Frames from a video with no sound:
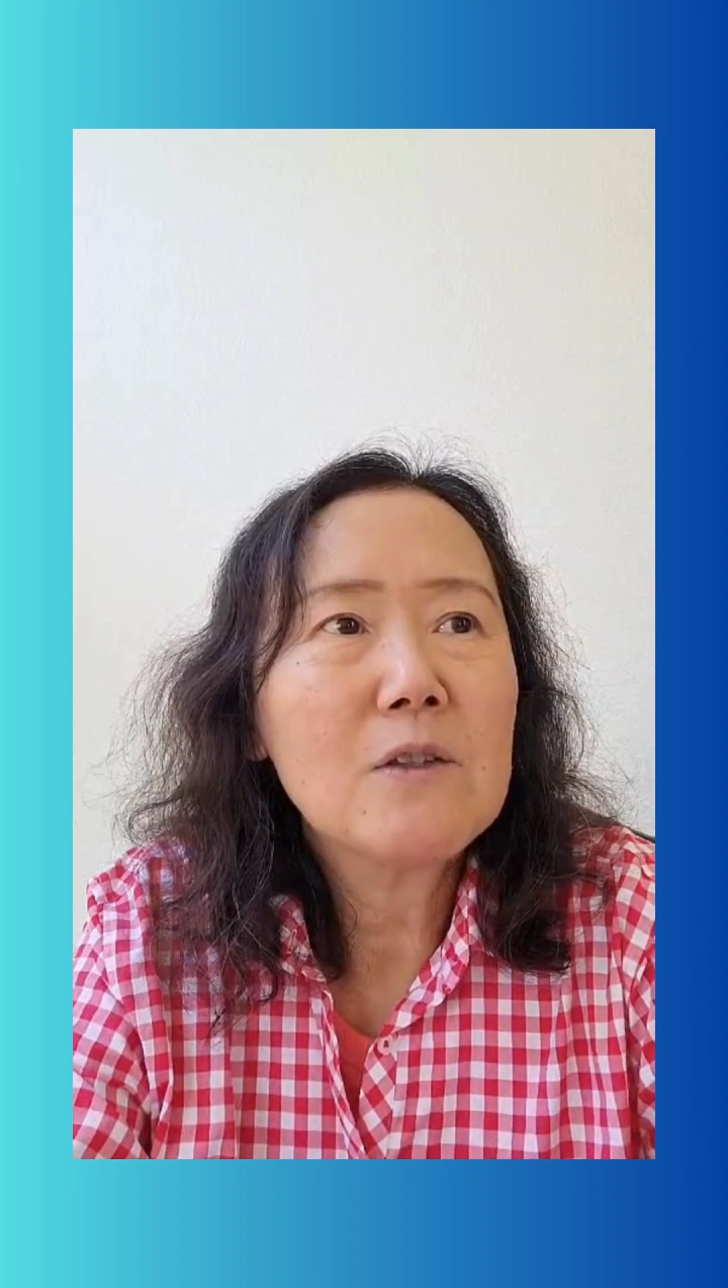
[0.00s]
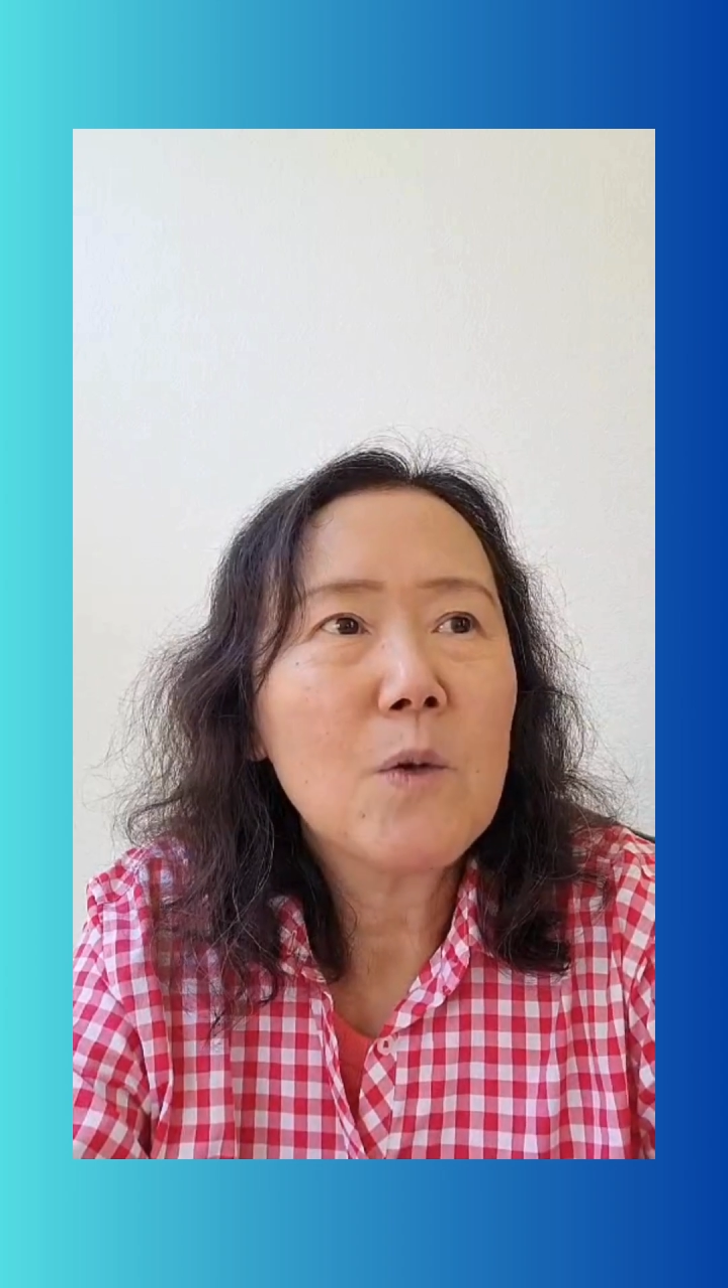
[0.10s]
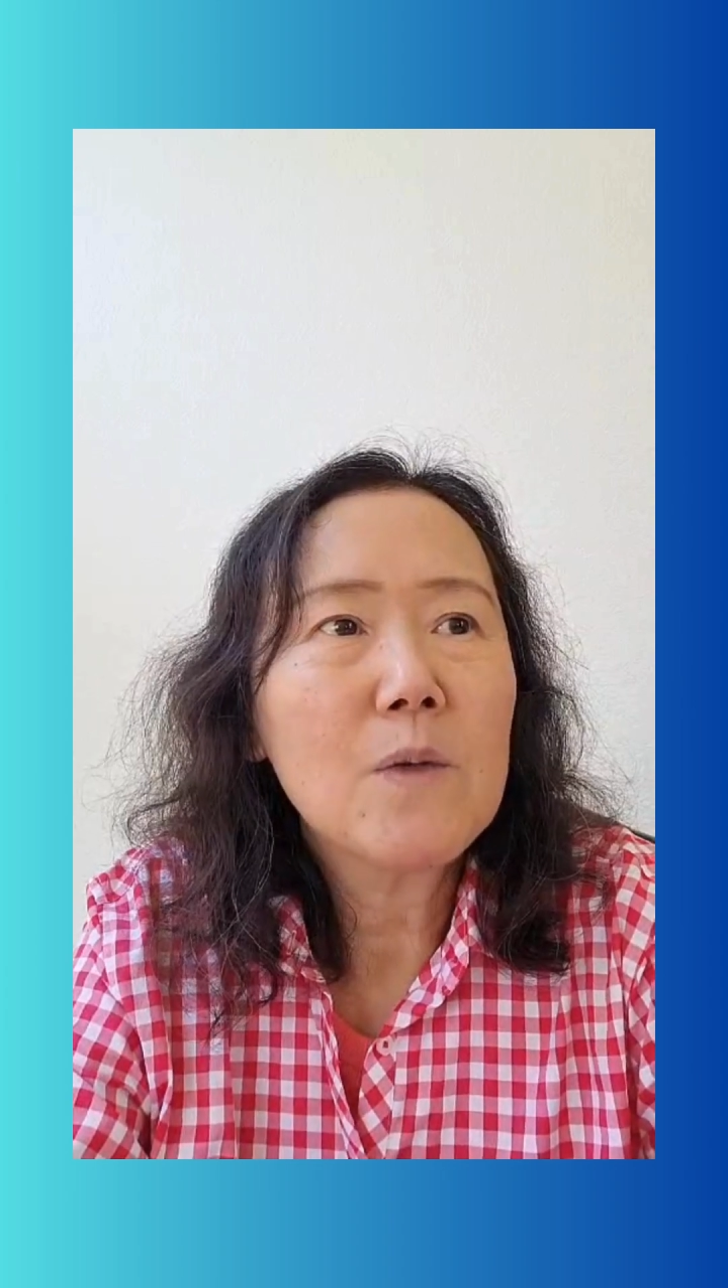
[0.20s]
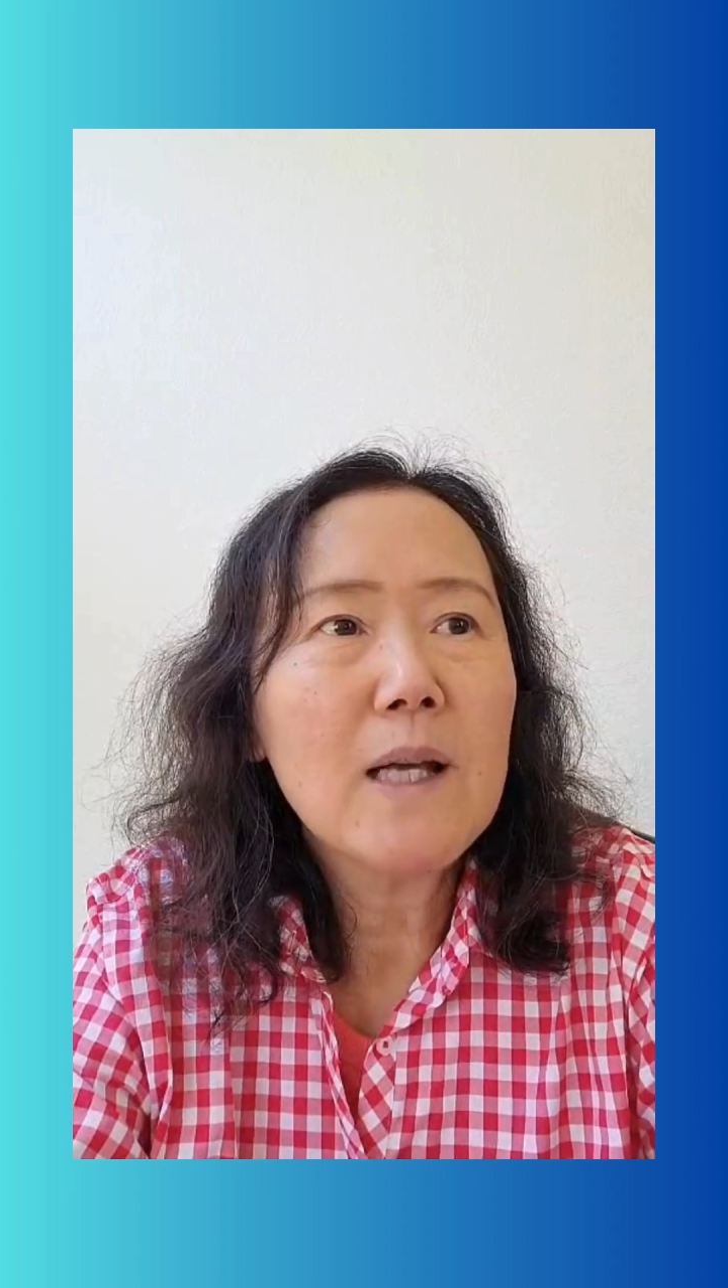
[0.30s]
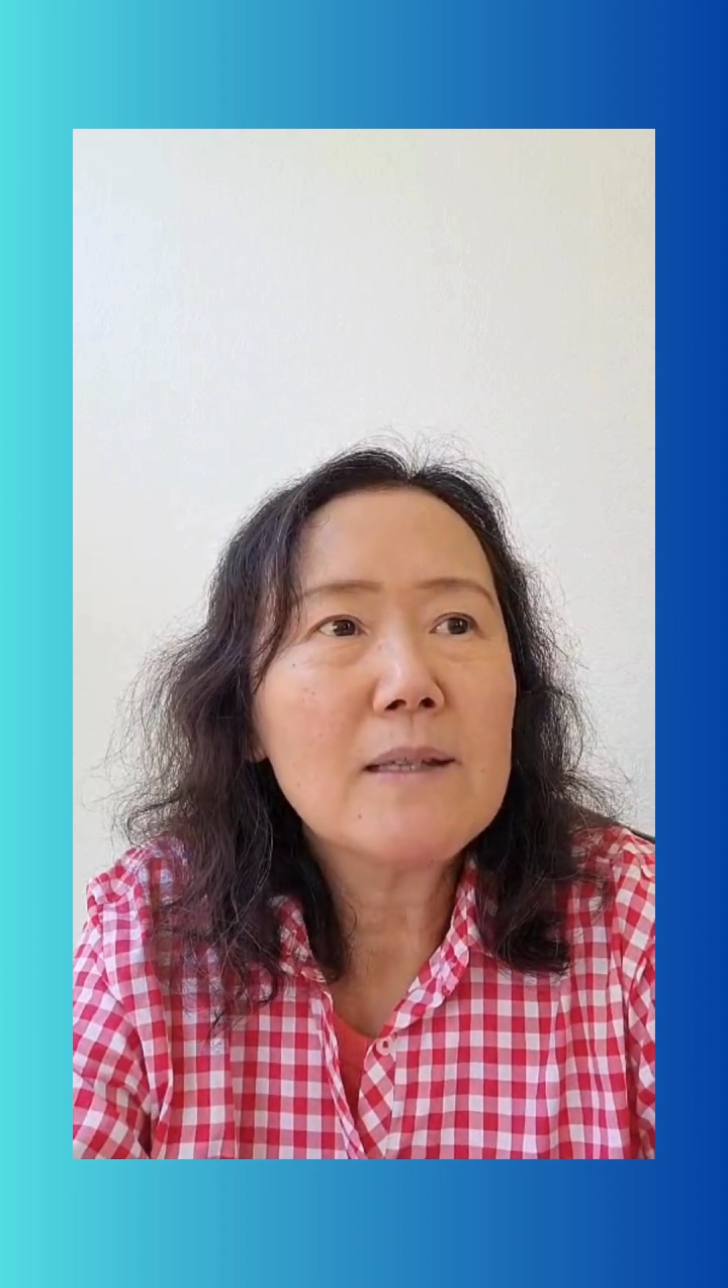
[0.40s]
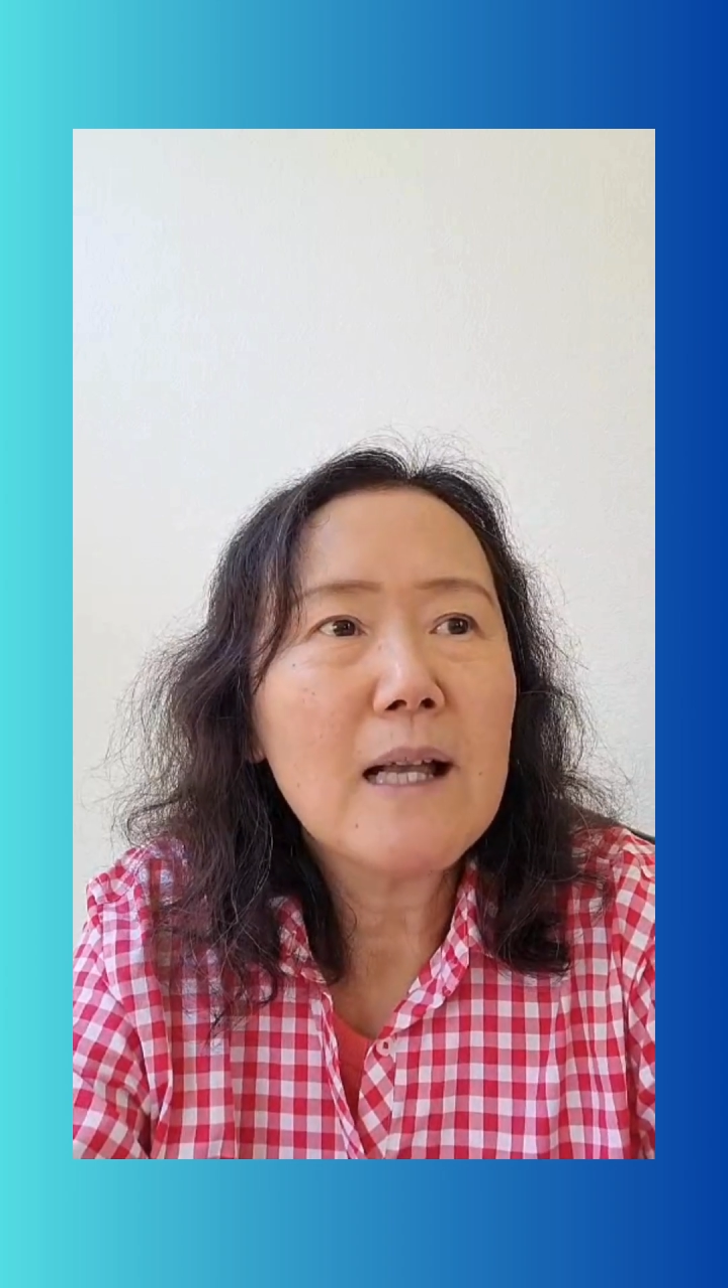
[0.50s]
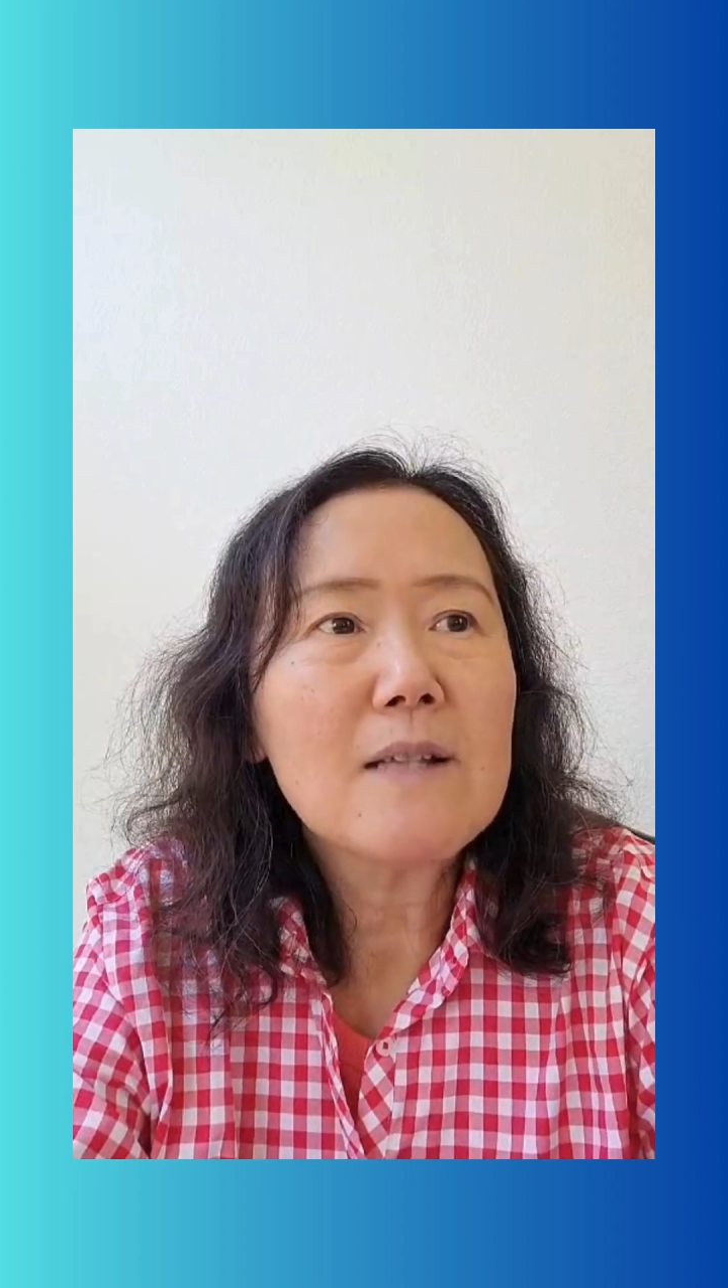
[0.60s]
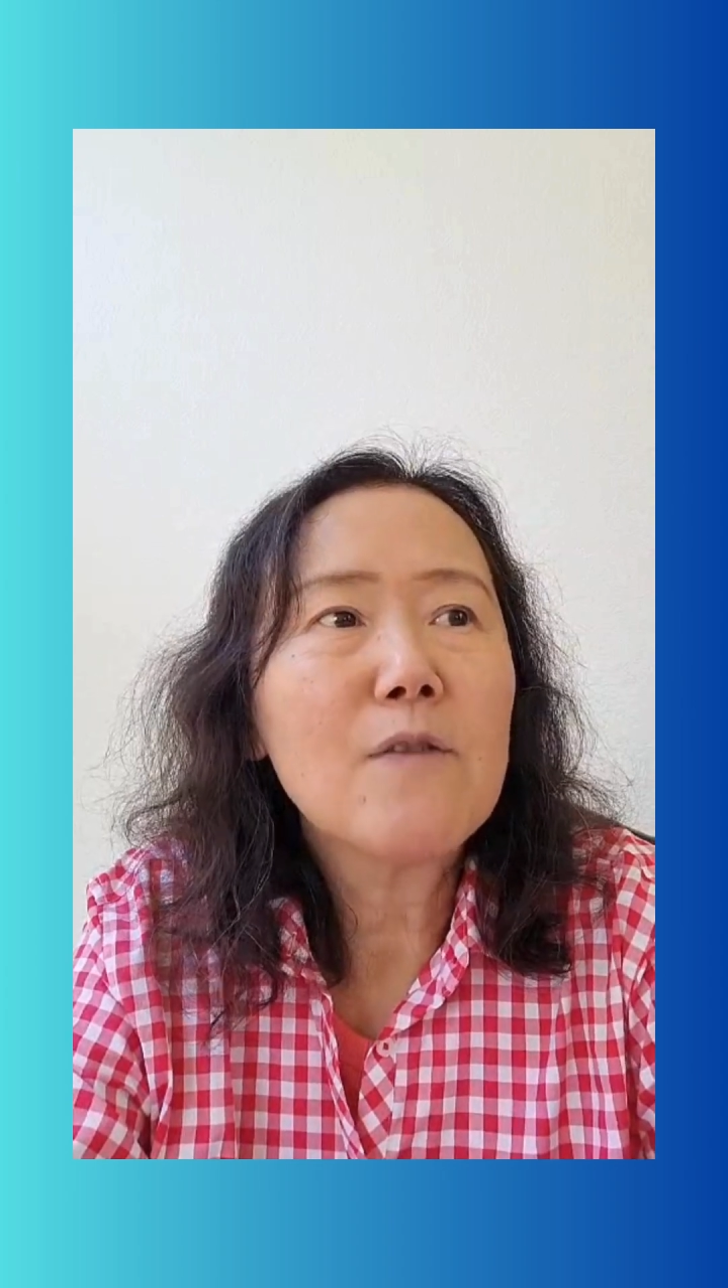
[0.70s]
so that's